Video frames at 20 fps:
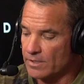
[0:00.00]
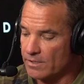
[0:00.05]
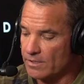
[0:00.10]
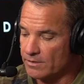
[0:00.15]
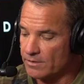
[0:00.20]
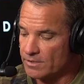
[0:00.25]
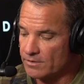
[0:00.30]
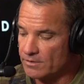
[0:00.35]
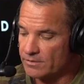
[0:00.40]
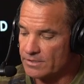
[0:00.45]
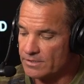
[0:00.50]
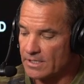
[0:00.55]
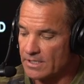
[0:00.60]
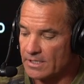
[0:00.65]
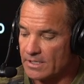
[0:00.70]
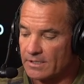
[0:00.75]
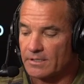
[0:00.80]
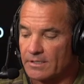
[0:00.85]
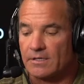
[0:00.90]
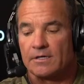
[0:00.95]
We are
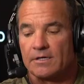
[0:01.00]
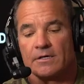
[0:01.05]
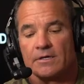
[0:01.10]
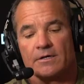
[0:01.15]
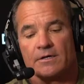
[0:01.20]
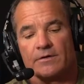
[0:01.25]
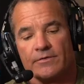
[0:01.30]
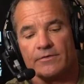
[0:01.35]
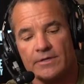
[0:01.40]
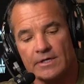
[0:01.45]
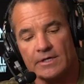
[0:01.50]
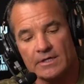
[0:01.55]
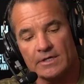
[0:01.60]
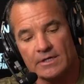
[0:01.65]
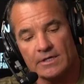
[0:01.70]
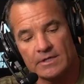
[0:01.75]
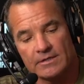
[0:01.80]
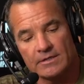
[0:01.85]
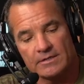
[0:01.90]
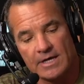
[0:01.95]
using
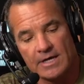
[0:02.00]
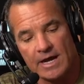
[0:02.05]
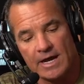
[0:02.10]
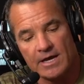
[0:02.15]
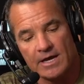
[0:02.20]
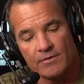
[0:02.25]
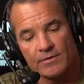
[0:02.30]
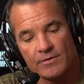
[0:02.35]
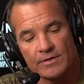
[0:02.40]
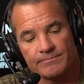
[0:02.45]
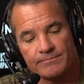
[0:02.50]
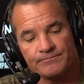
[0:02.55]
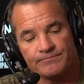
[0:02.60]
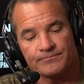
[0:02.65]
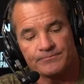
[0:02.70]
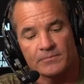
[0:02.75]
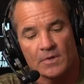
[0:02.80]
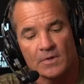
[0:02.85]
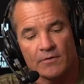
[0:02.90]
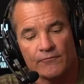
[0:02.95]
the Daiwa
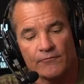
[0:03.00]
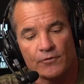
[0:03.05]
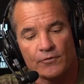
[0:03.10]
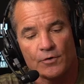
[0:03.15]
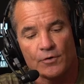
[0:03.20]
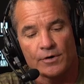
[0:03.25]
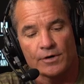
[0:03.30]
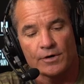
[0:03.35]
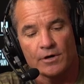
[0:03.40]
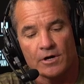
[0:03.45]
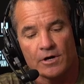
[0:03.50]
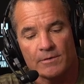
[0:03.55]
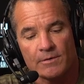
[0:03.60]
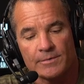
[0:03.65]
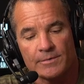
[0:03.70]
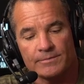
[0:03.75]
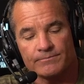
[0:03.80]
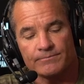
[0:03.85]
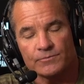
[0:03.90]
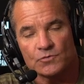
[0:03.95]

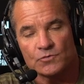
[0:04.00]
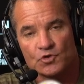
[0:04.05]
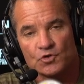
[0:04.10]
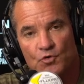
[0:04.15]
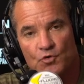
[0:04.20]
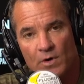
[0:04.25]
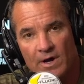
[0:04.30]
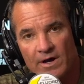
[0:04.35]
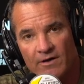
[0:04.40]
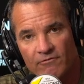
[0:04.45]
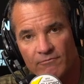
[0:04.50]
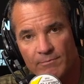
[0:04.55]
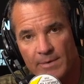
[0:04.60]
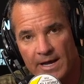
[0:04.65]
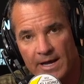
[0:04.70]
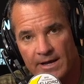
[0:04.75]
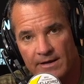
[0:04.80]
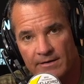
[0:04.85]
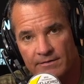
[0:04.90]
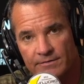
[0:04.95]
fluorocarbon
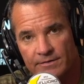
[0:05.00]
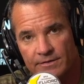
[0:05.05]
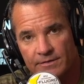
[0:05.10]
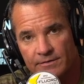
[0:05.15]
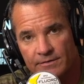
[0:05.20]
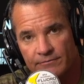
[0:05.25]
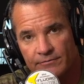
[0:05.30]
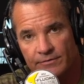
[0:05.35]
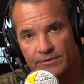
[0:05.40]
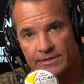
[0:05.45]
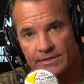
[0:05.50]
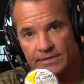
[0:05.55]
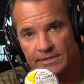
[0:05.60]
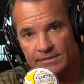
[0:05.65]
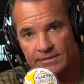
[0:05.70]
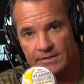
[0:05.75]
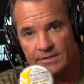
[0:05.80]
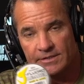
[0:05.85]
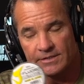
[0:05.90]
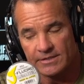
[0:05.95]
12 pound for
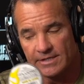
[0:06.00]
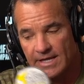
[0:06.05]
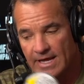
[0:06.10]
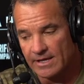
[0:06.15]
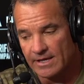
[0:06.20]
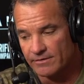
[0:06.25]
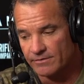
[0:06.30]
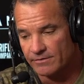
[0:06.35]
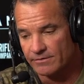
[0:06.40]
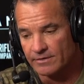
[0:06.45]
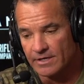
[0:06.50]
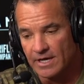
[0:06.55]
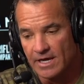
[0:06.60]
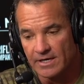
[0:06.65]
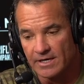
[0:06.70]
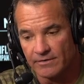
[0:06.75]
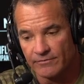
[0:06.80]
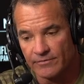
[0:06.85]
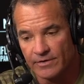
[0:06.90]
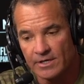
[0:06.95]
this, a standard
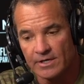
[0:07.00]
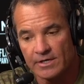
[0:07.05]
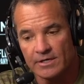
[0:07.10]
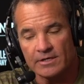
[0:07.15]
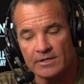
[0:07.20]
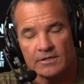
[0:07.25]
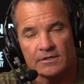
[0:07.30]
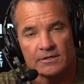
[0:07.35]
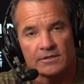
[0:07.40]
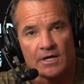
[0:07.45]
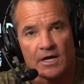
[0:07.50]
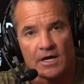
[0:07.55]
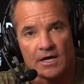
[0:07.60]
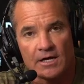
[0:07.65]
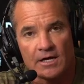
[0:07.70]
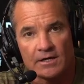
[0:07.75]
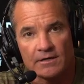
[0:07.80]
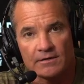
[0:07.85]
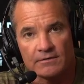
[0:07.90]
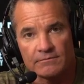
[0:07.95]
kind of
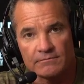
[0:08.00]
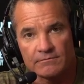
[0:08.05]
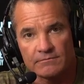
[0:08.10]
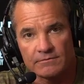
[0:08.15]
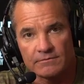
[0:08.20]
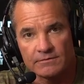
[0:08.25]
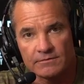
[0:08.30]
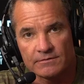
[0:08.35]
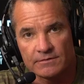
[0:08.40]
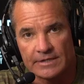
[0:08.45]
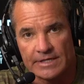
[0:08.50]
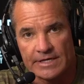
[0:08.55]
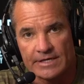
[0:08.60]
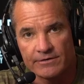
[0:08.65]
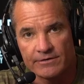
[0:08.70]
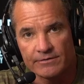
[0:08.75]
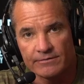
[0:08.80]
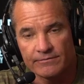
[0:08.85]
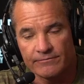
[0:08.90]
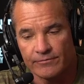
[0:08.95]
uh,
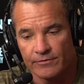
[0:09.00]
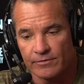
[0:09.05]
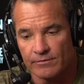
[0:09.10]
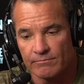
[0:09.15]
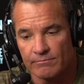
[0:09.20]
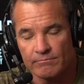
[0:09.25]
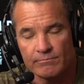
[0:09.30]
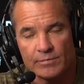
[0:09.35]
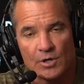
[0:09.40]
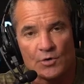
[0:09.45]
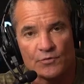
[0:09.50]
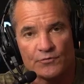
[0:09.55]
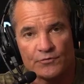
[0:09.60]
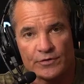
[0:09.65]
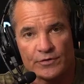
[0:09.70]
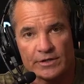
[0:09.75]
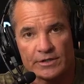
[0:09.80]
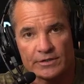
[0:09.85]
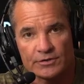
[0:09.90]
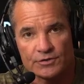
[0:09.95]
leader for
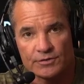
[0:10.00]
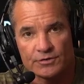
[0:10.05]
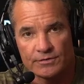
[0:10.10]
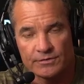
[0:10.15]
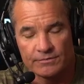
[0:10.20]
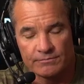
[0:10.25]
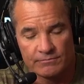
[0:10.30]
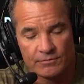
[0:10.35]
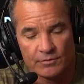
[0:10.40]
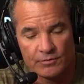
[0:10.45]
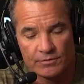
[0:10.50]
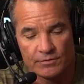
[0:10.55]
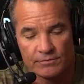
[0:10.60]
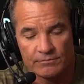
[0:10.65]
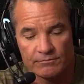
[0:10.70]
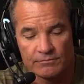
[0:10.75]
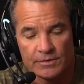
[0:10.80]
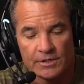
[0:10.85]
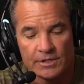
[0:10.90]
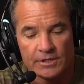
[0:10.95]
bonefish or
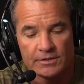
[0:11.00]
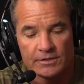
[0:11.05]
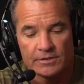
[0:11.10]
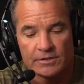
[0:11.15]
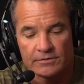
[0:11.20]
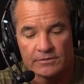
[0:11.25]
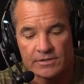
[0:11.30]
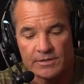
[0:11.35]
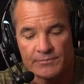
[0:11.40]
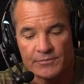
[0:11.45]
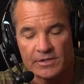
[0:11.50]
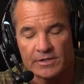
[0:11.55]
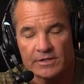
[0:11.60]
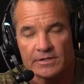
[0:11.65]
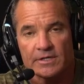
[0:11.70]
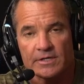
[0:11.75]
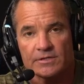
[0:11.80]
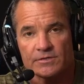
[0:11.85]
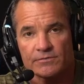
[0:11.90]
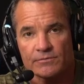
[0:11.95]
or you know
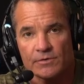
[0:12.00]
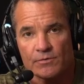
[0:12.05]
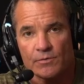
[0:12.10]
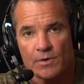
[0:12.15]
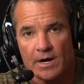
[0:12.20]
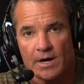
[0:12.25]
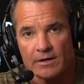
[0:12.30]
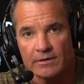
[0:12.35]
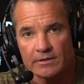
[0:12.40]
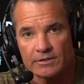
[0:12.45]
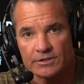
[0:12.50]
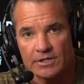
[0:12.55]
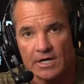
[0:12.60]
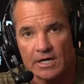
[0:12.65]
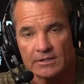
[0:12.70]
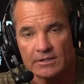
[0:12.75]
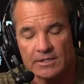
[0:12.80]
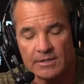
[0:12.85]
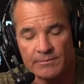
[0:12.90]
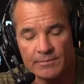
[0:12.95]
something that doesn't require a
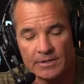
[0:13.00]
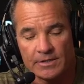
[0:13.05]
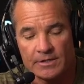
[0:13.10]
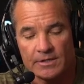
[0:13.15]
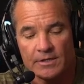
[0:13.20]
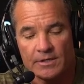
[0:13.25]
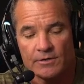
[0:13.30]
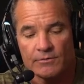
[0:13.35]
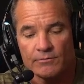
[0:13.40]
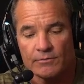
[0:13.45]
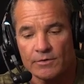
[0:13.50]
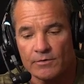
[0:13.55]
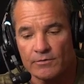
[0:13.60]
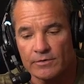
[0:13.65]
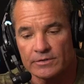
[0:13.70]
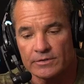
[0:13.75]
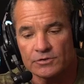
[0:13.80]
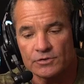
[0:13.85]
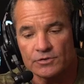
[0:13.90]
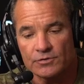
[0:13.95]
shock tippet.
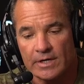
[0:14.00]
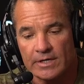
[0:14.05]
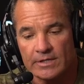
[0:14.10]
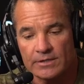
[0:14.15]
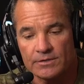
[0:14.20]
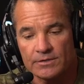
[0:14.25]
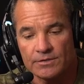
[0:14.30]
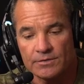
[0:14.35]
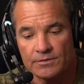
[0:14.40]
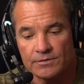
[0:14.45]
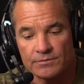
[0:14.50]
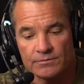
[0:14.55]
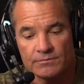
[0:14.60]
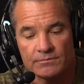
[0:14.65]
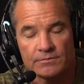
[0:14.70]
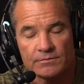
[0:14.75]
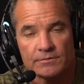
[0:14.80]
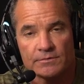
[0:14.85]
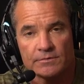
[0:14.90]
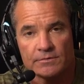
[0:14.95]
We're going straight
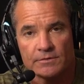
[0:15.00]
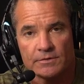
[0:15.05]
to